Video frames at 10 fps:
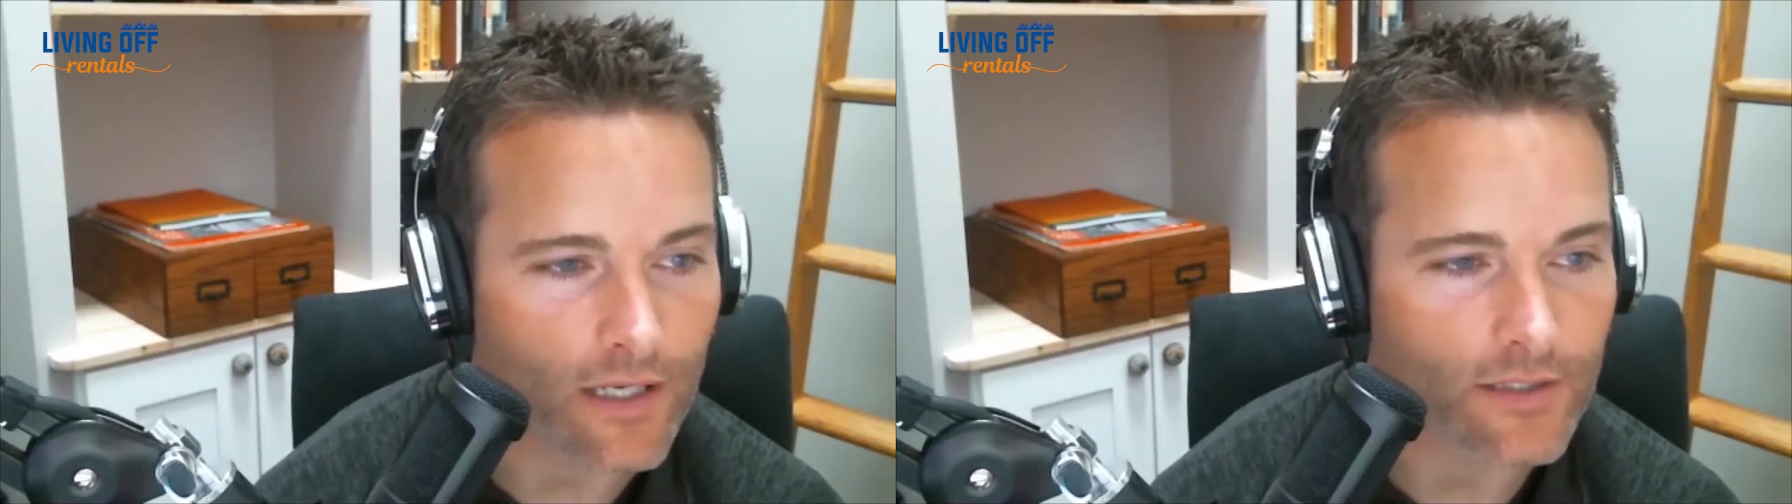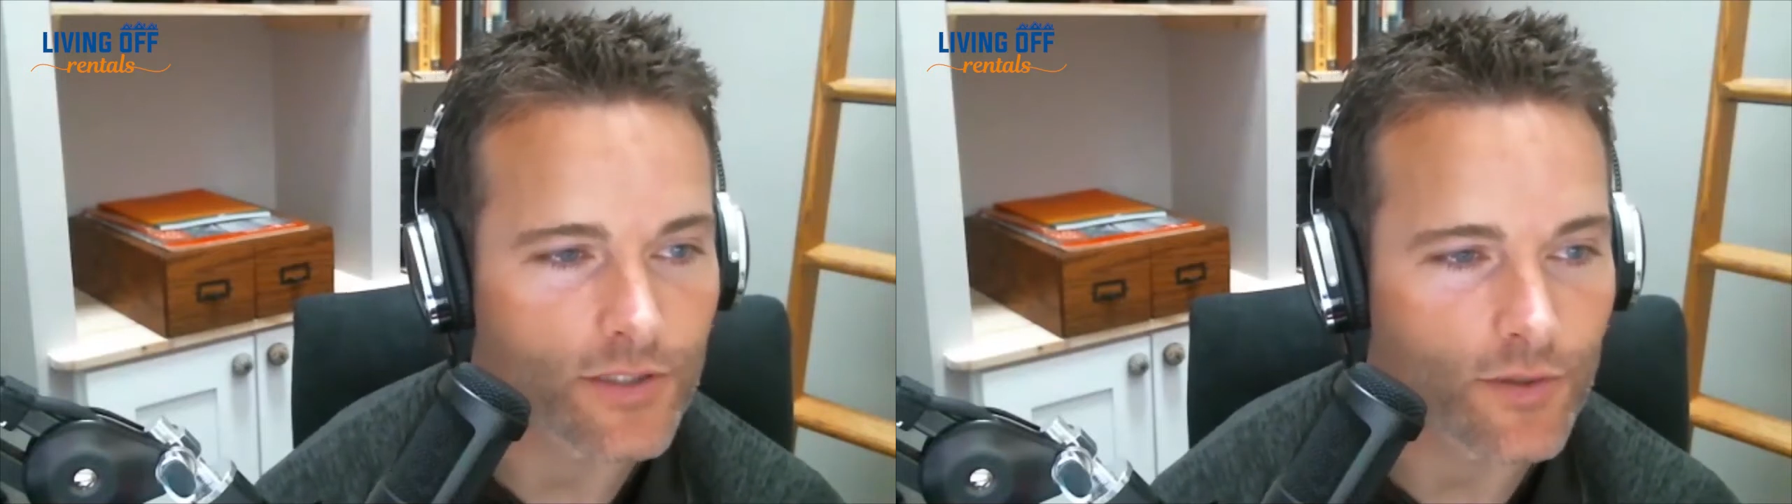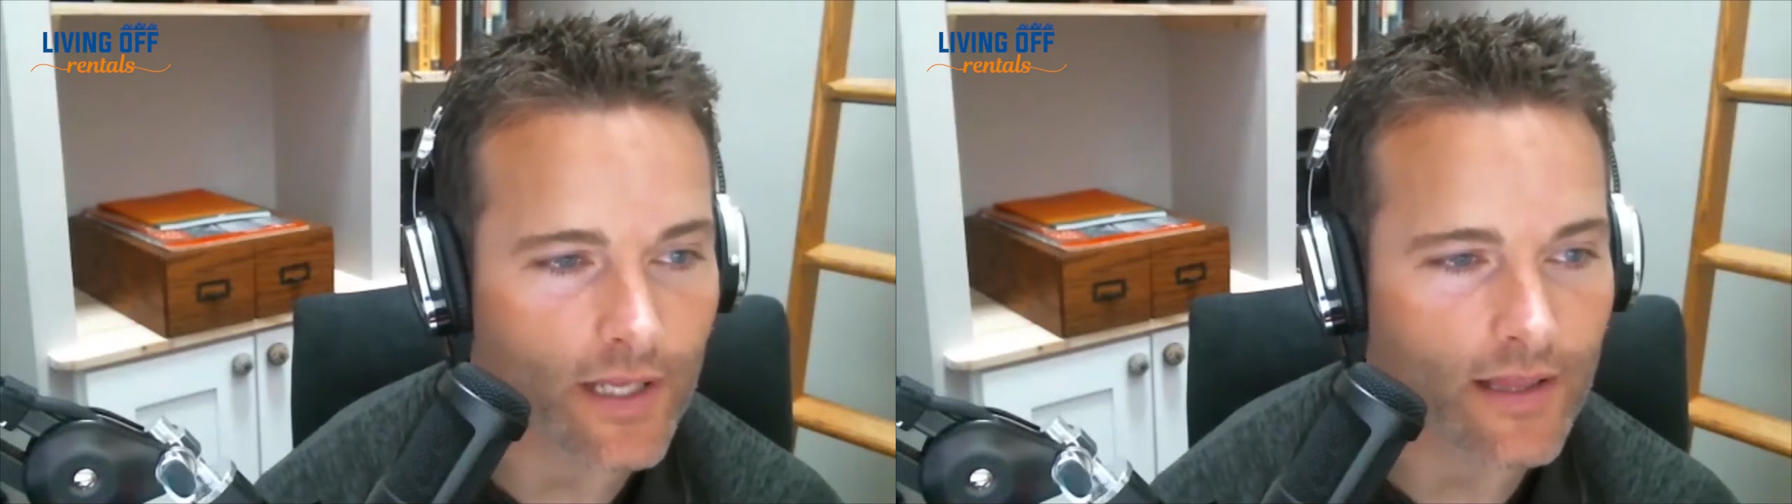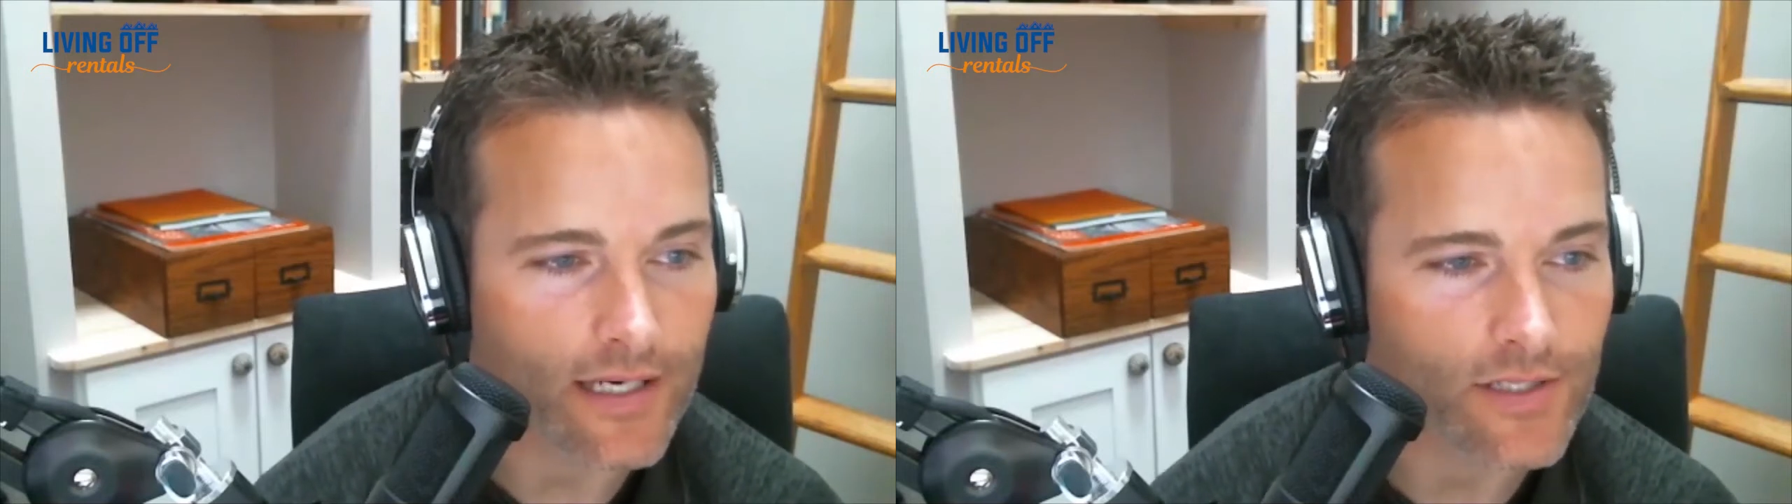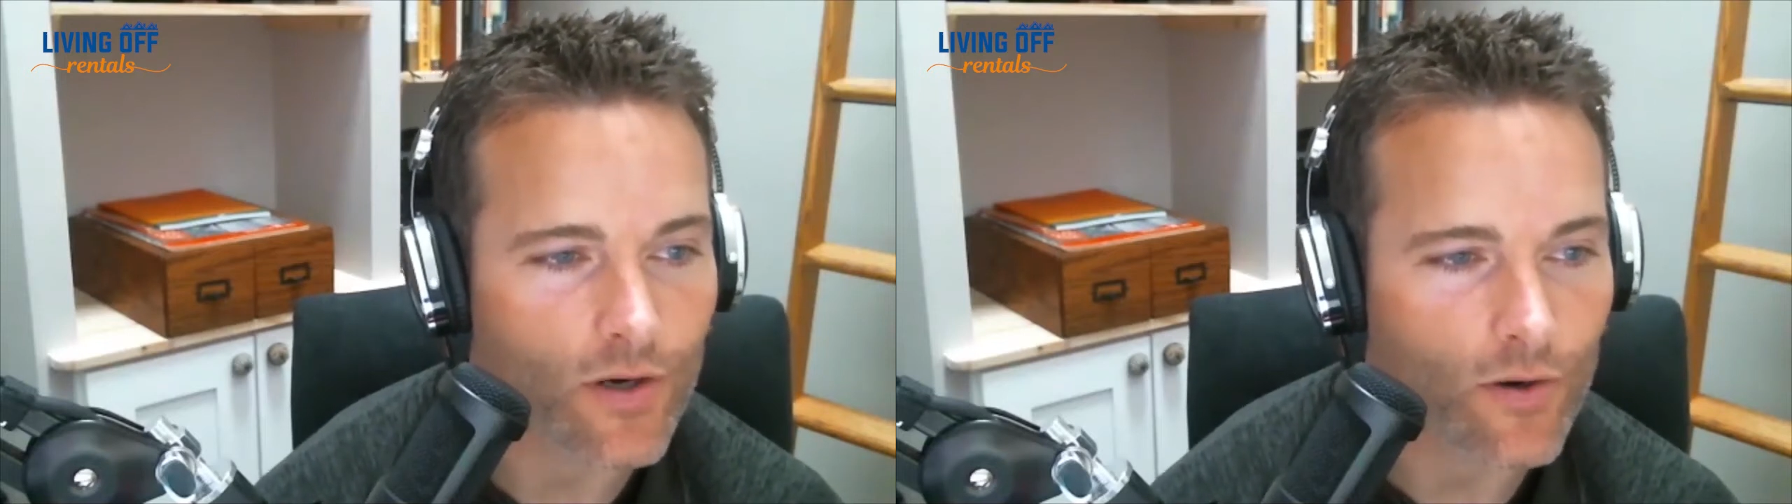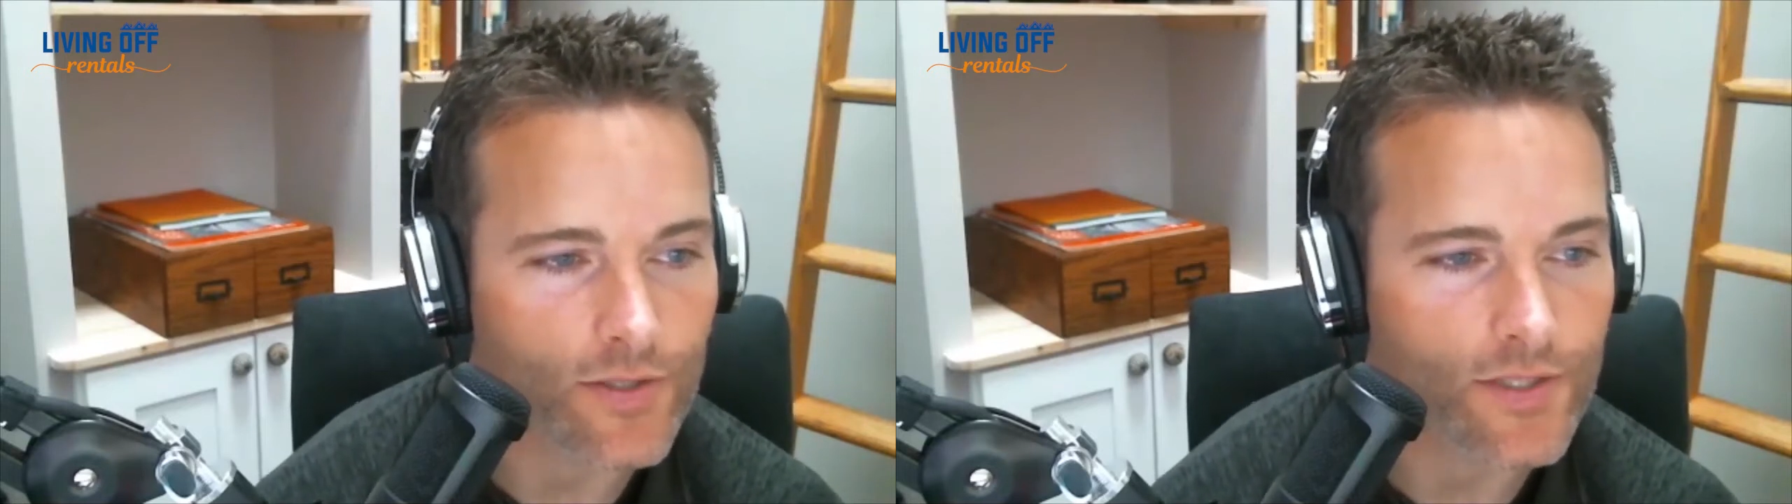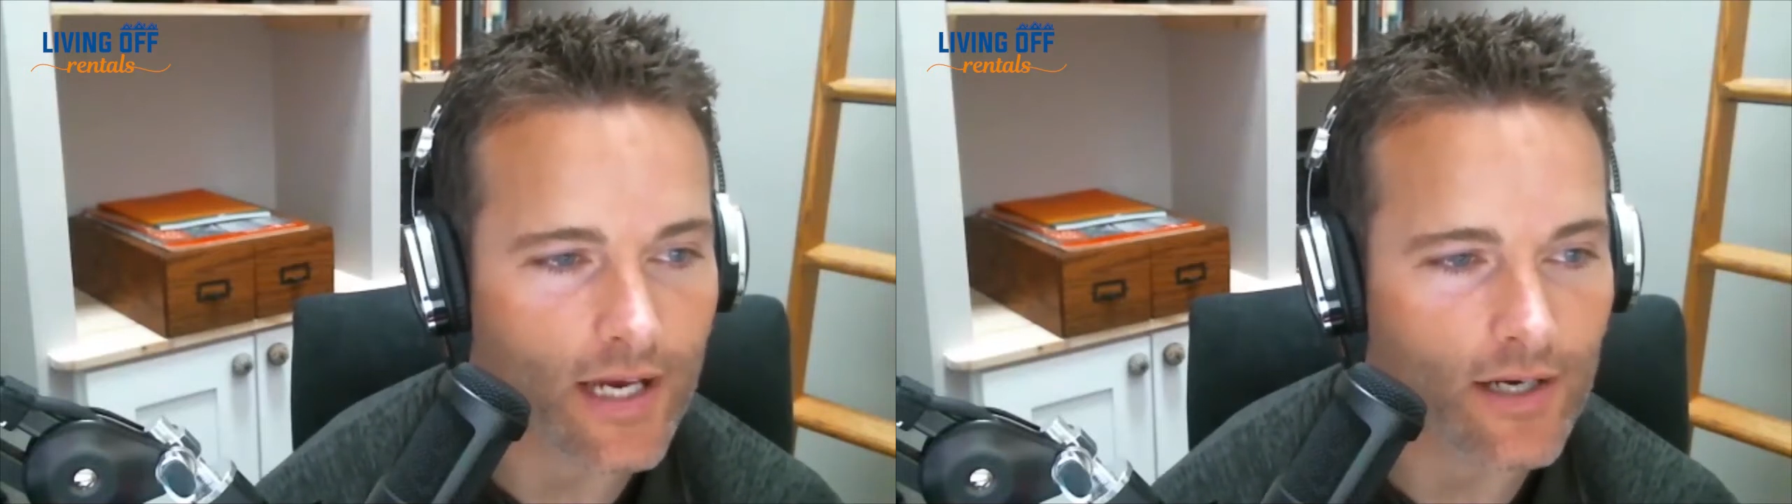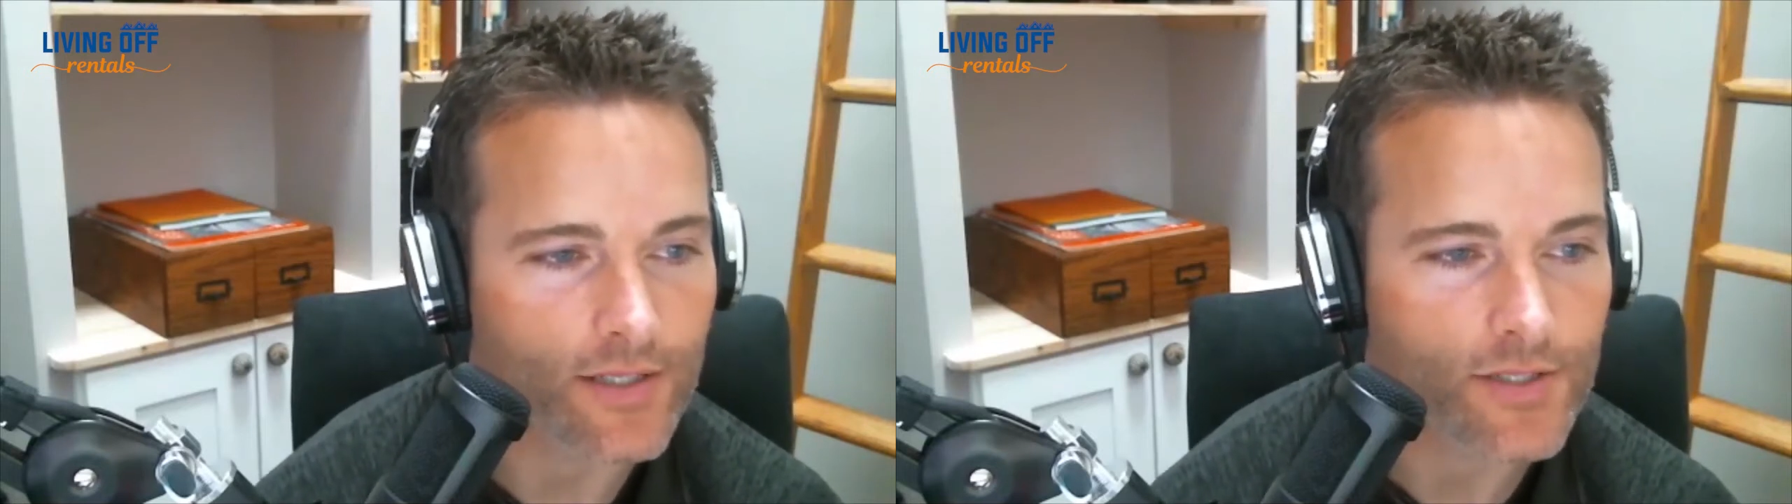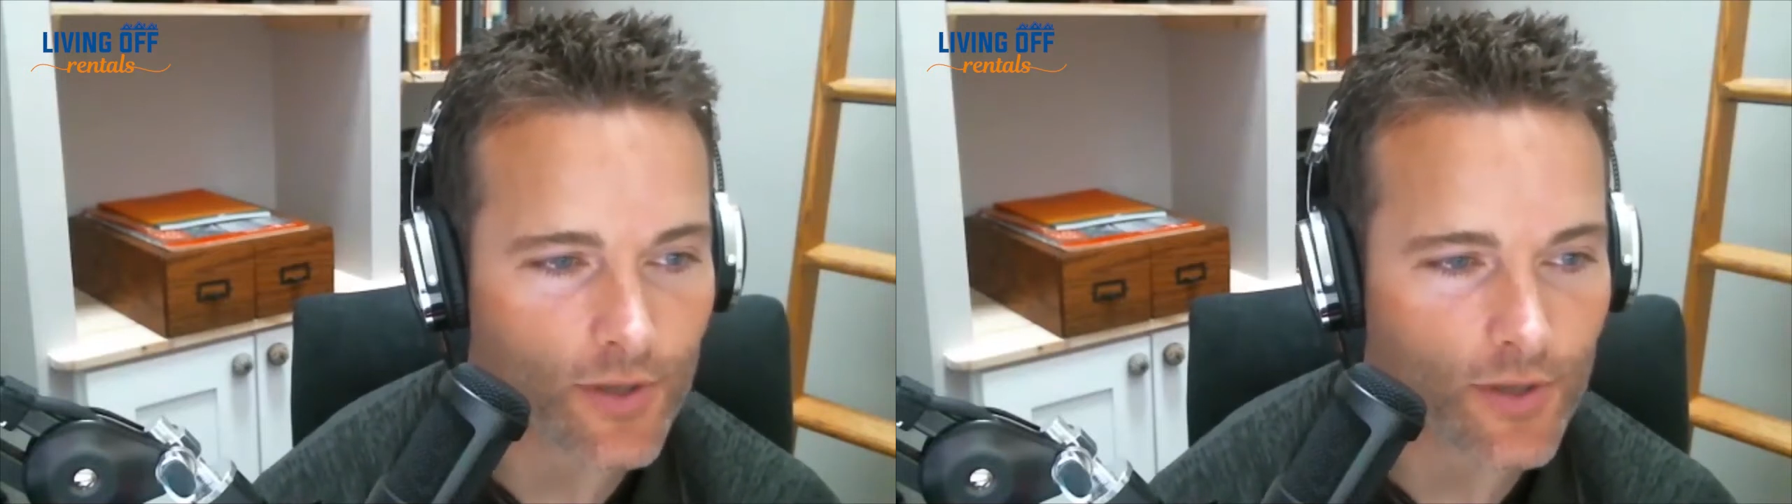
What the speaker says: successful, doing really well,